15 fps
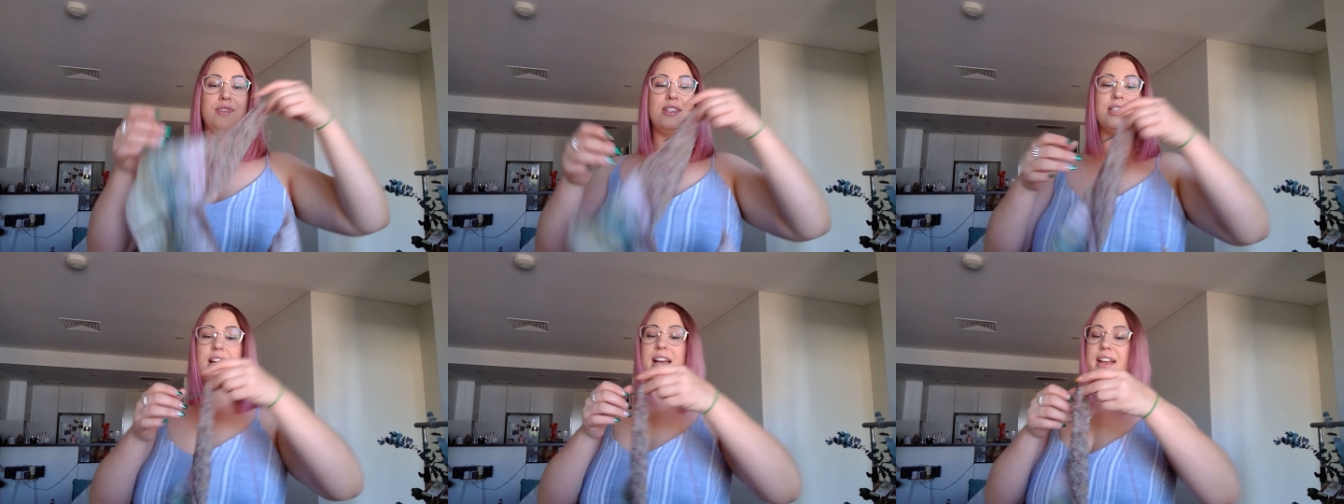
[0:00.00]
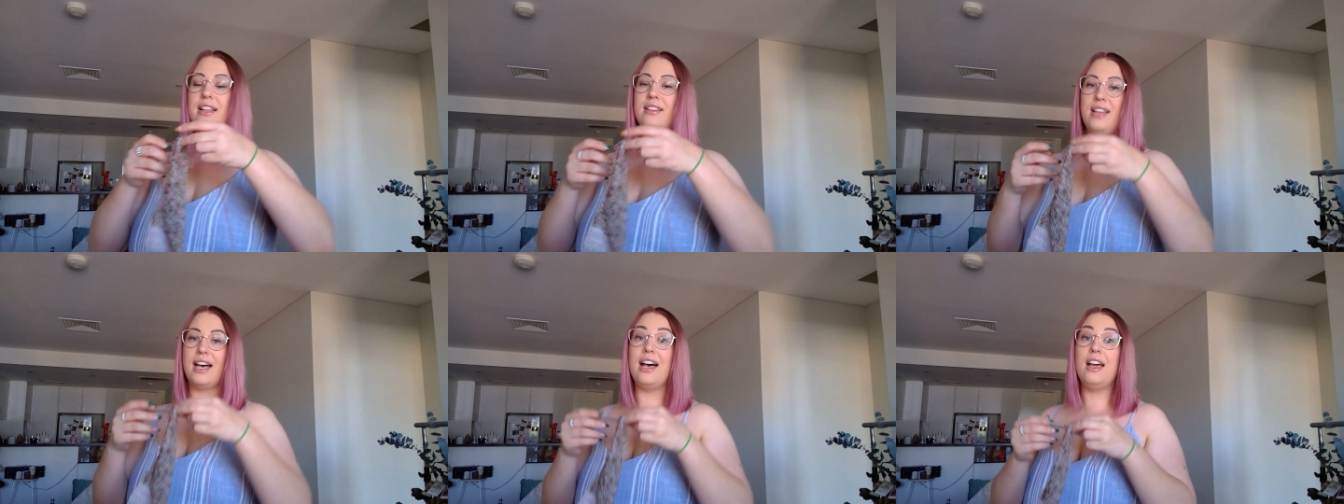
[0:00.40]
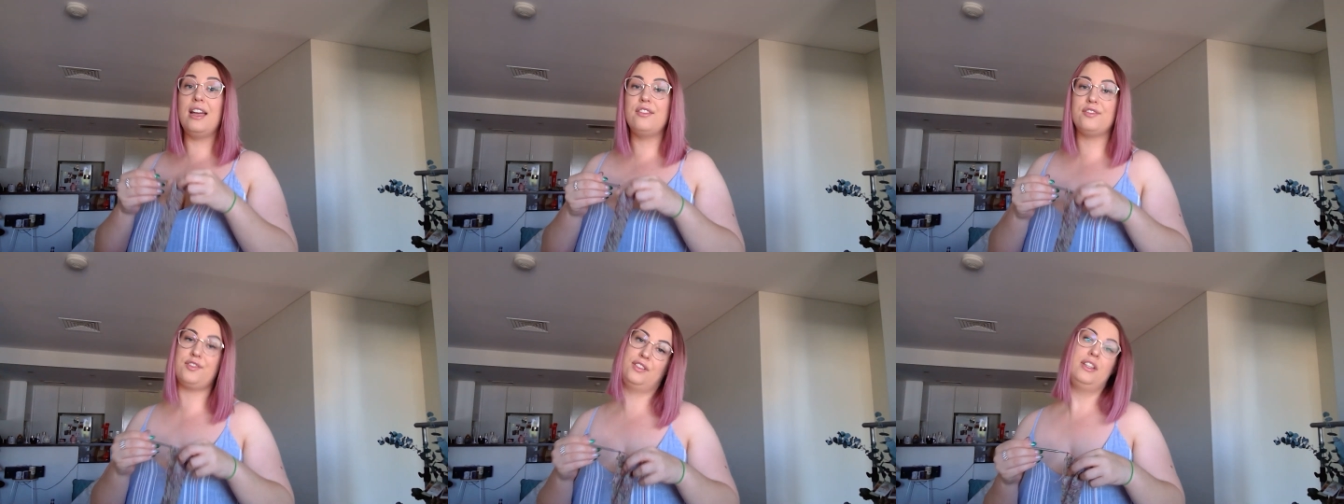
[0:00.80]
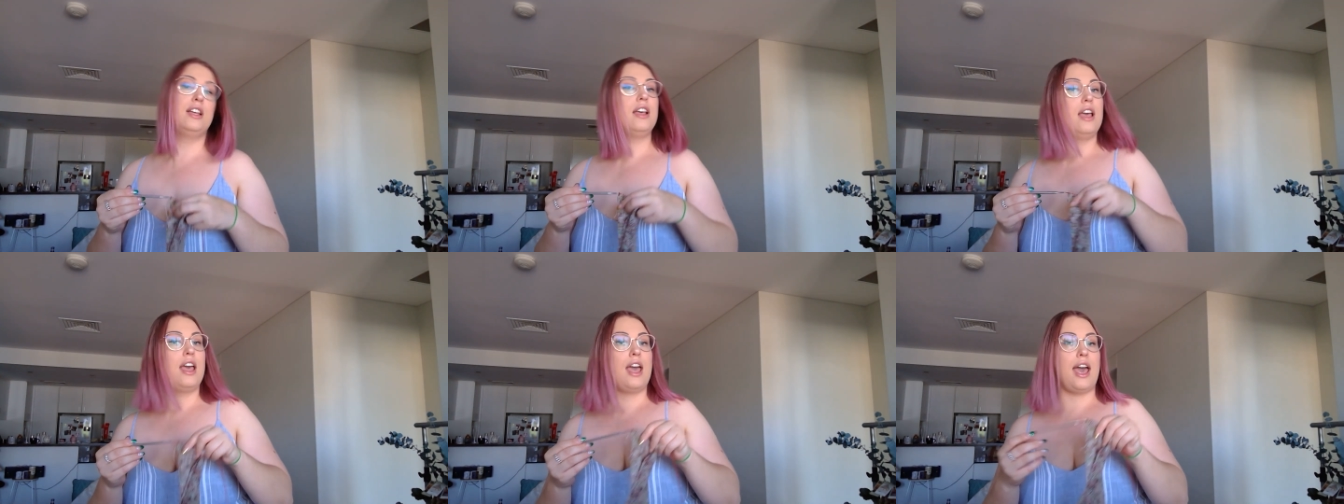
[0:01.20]
Designer life.
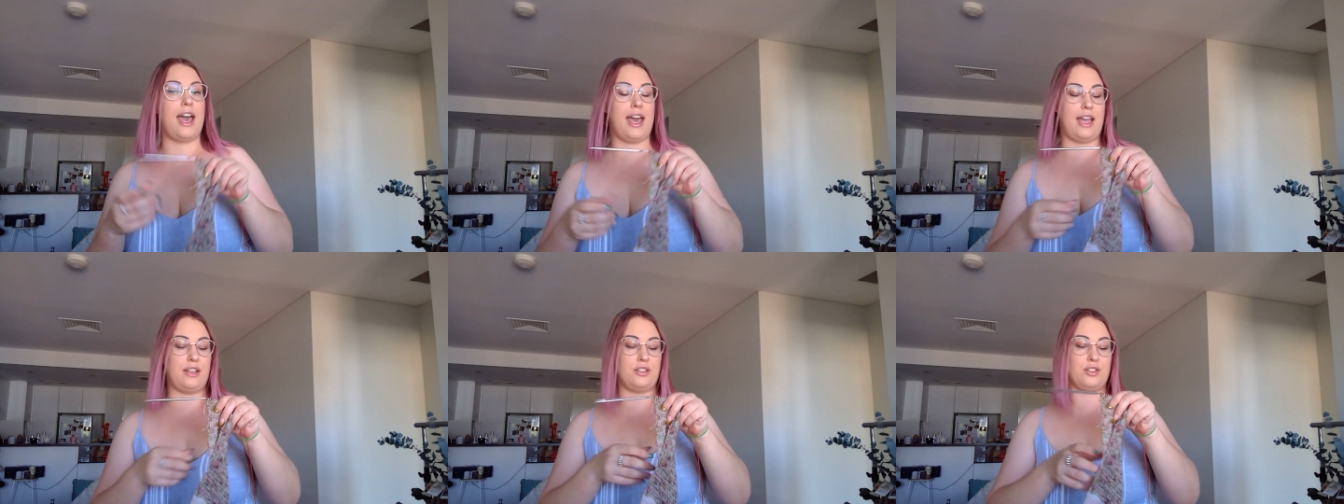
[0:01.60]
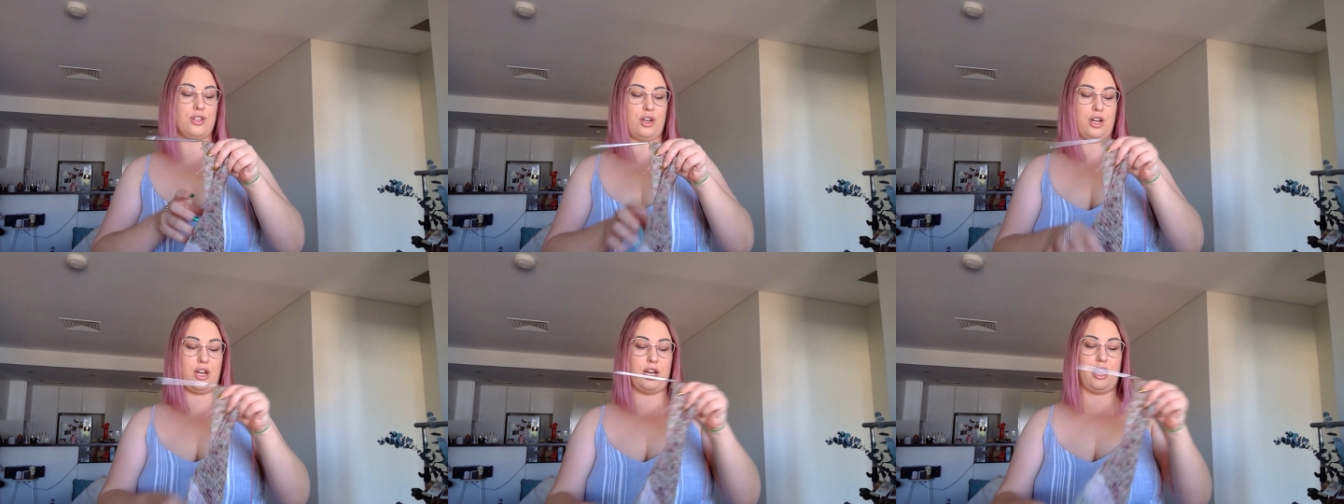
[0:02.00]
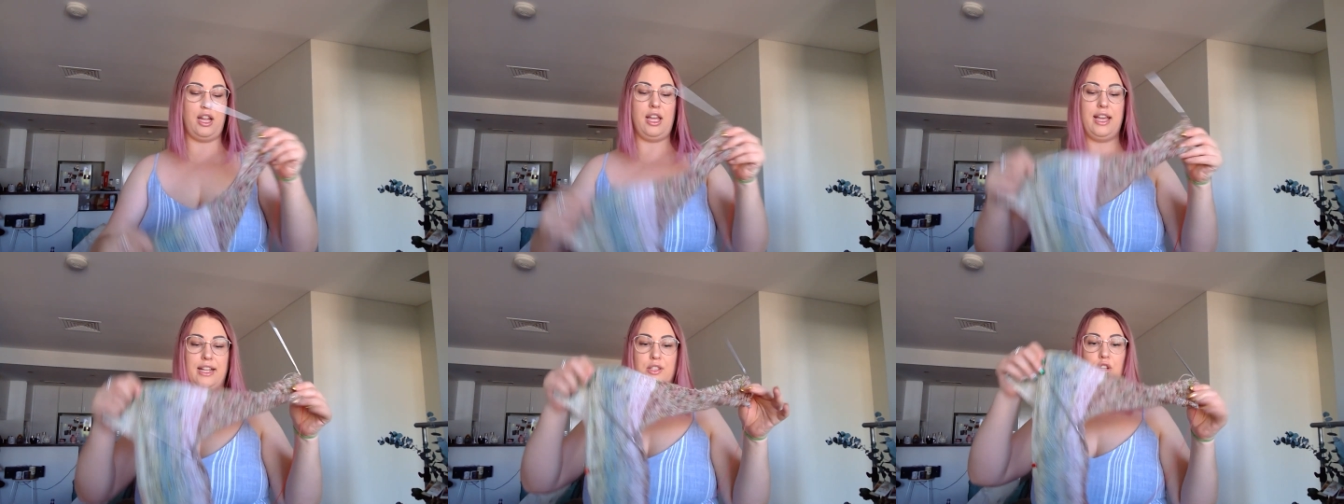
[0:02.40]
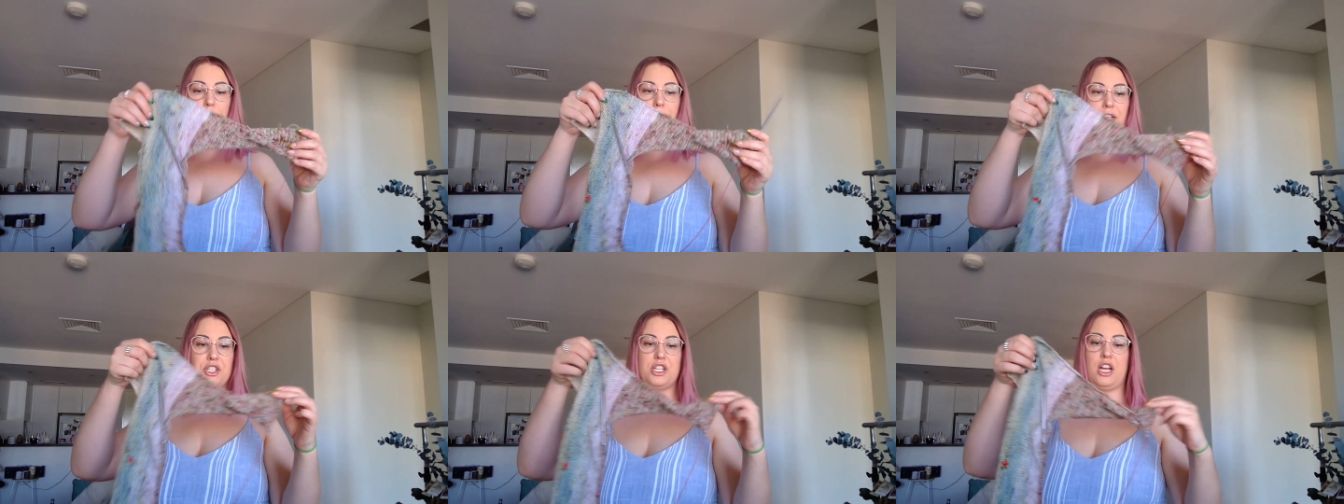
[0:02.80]
And so it's
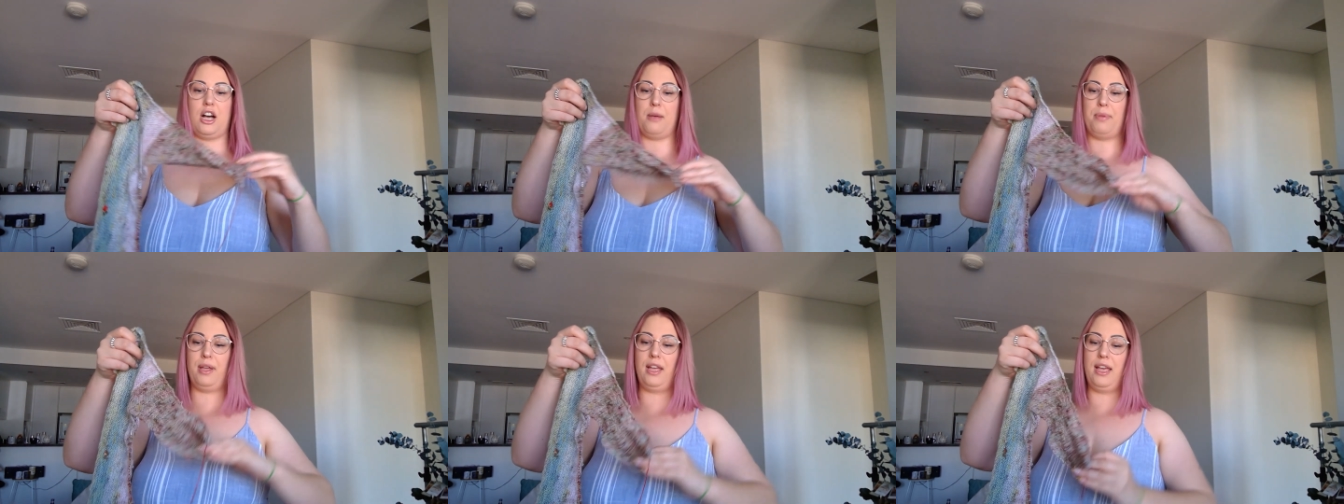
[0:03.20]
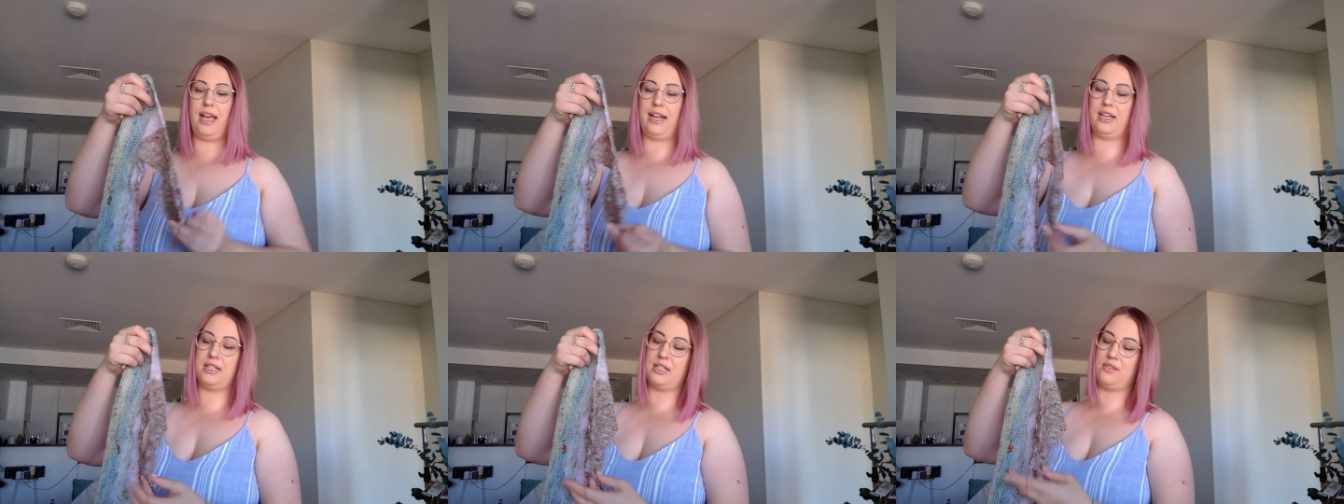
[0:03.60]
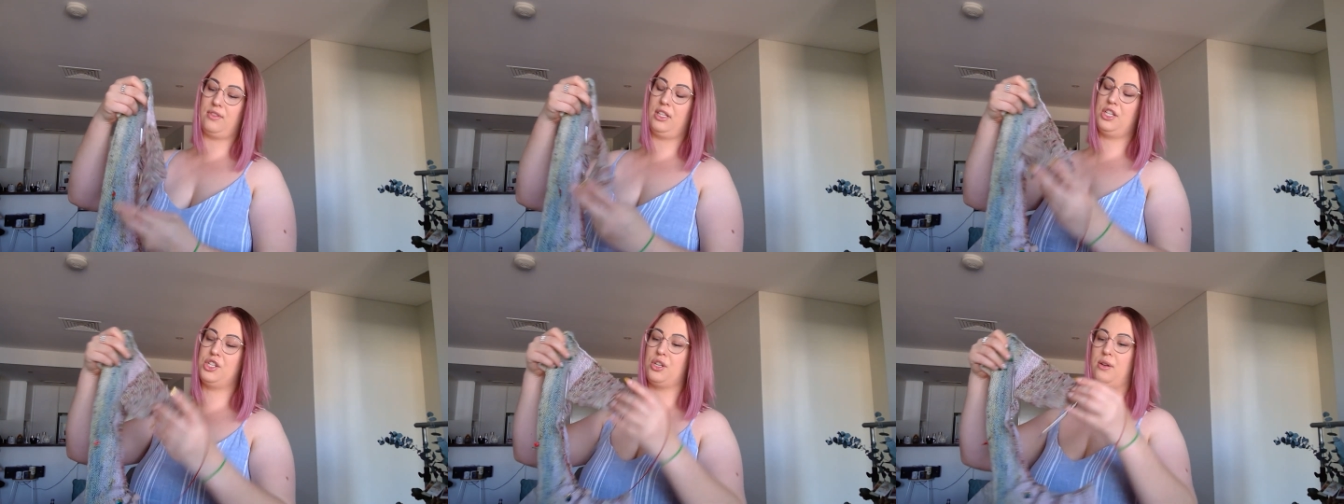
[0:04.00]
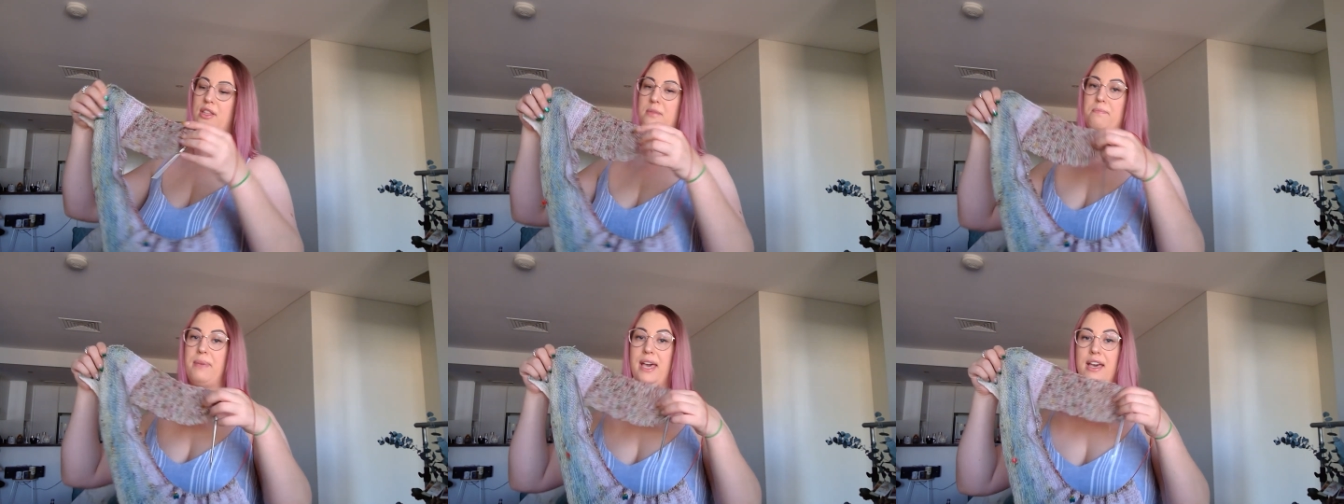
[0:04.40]
all bunched up and it doesn't really show
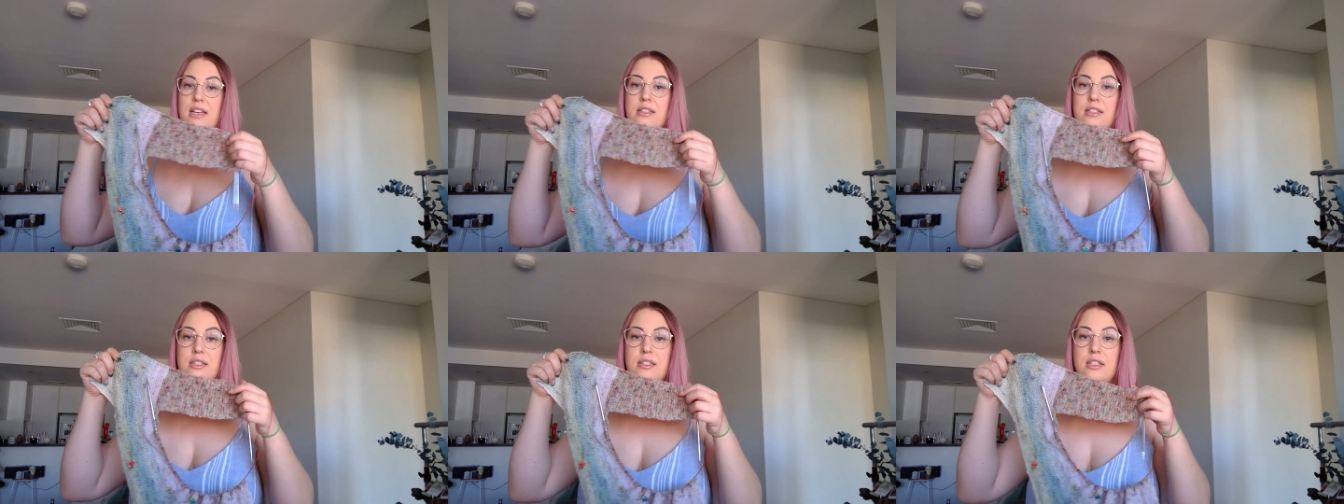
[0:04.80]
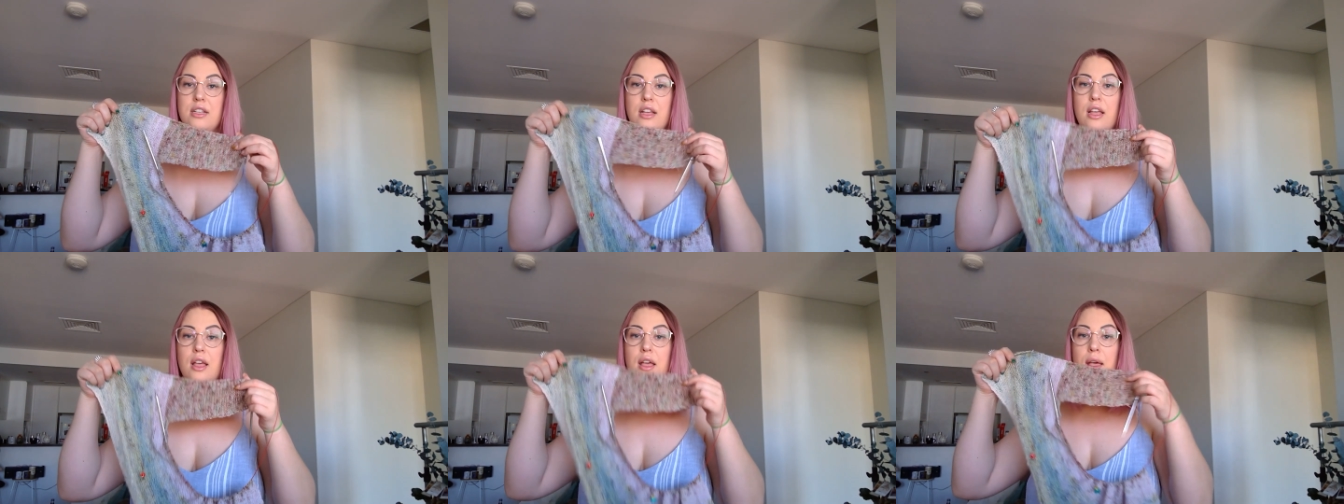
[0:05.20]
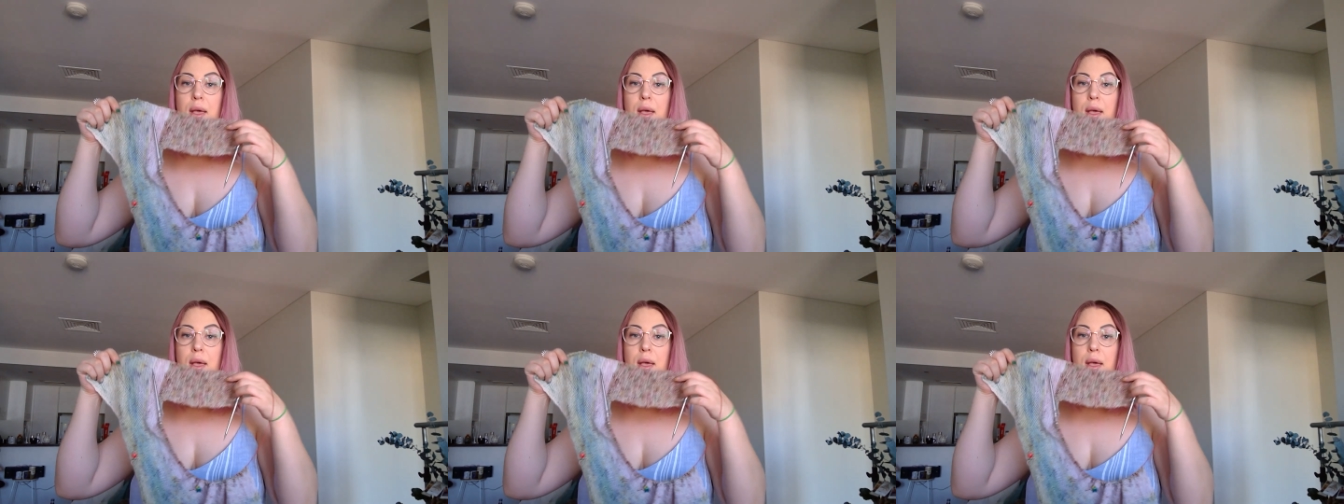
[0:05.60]
it the best,